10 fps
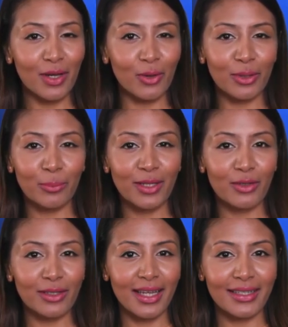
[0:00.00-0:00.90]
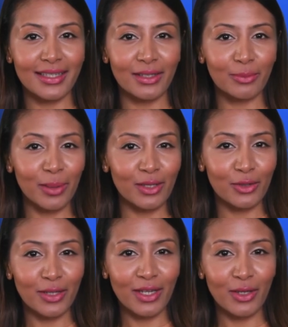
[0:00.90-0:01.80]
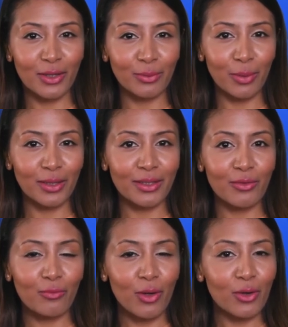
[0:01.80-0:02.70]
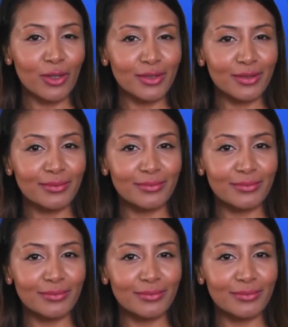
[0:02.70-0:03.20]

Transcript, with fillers: audiometric testing to measure the hearing ability of workers,